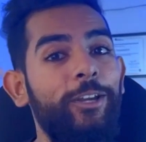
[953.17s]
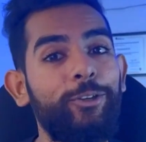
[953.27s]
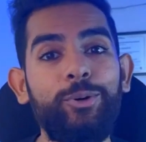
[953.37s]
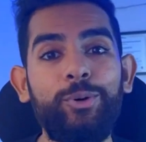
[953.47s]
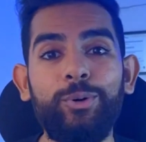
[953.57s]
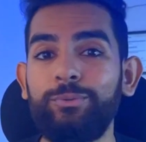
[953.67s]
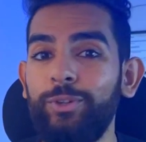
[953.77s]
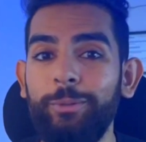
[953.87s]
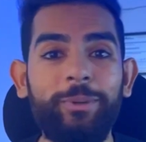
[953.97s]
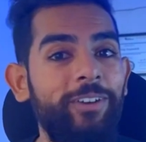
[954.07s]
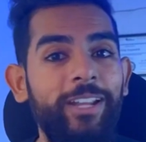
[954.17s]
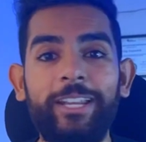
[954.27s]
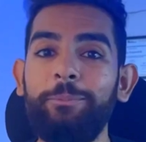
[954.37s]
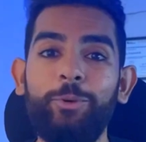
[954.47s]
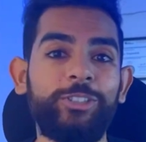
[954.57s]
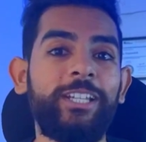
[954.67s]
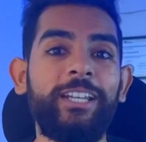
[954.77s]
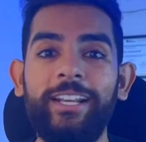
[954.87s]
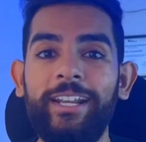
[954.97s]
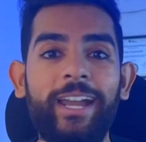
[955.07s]
You would be very
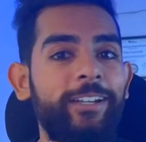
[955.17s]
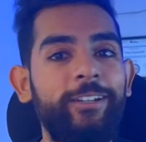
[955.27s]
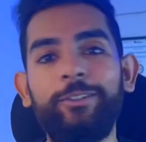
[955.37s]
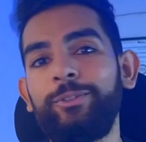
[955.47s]
emotionally reactive,